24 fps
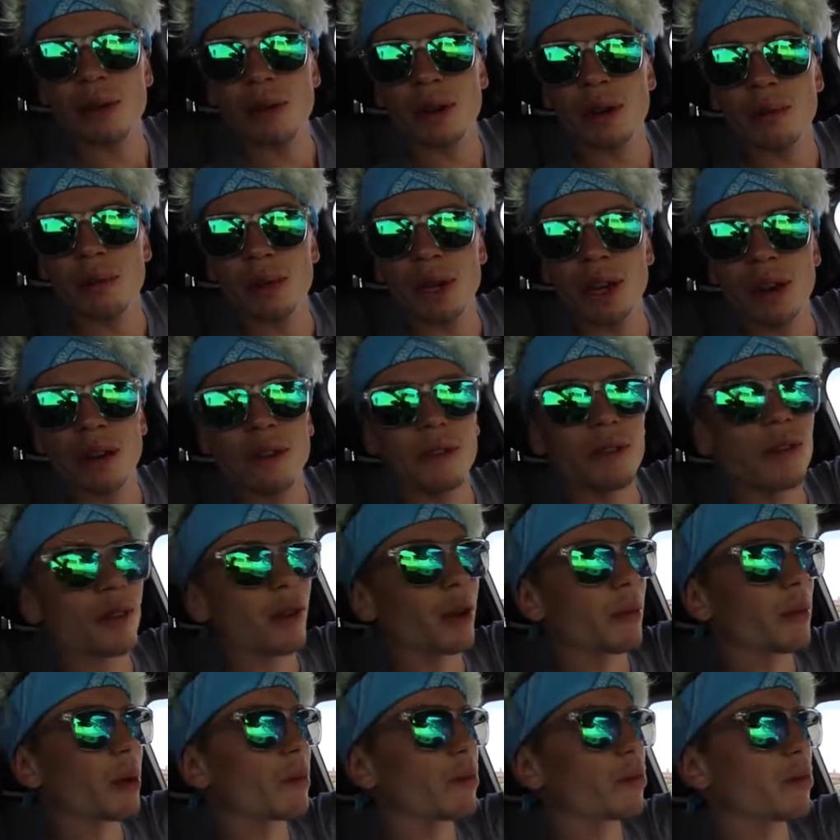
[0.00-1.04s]
I'm going to be out
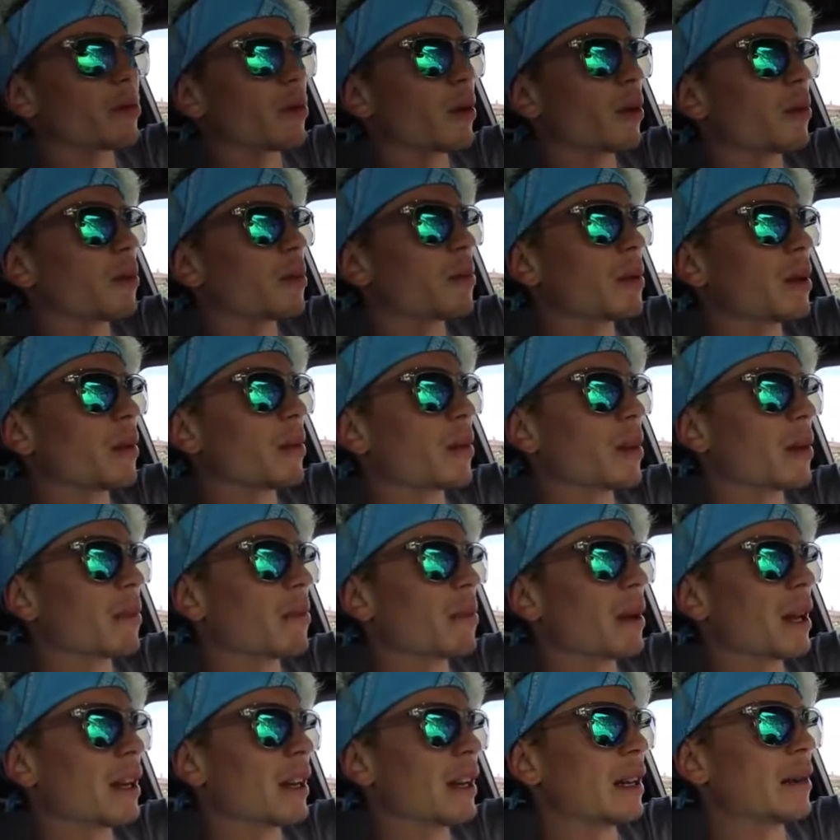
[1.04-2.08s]
filming probably with a
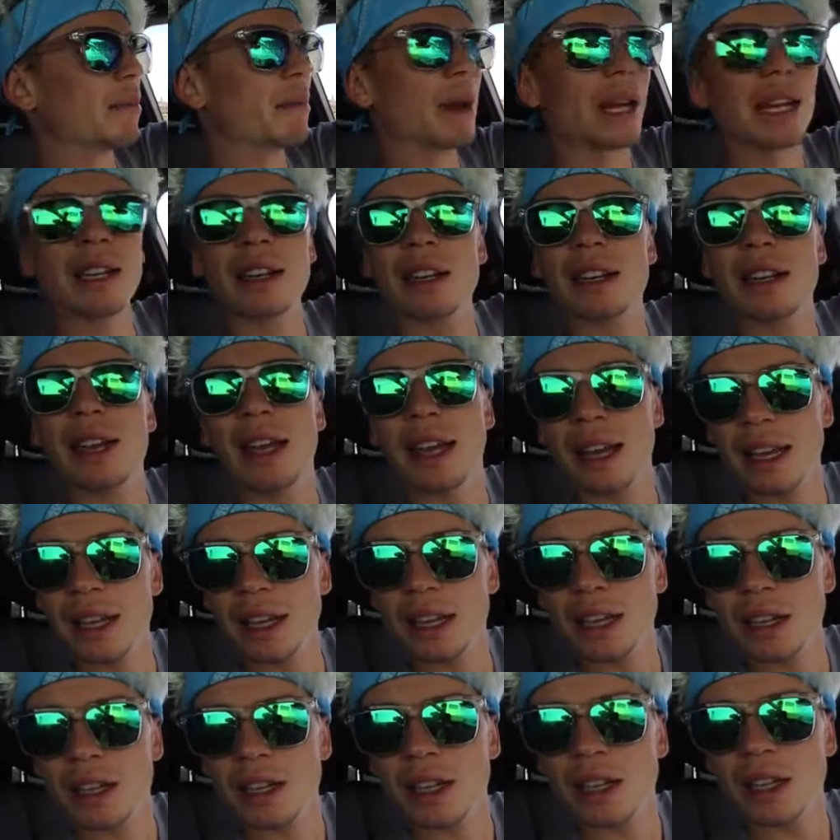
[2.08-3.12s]
Bentley
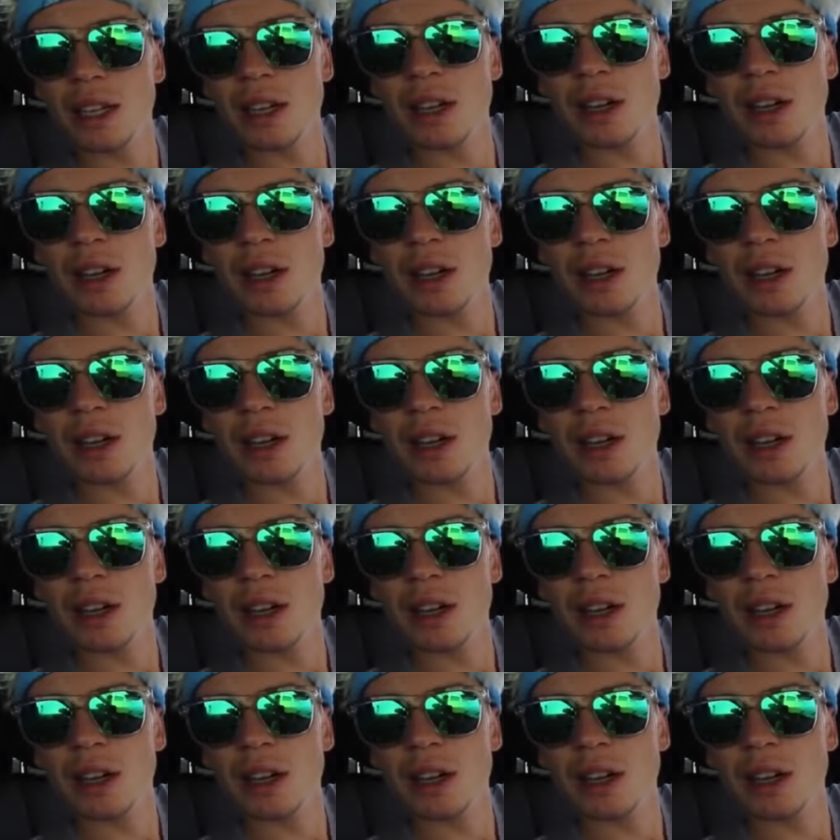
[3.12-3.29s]
Bentayga,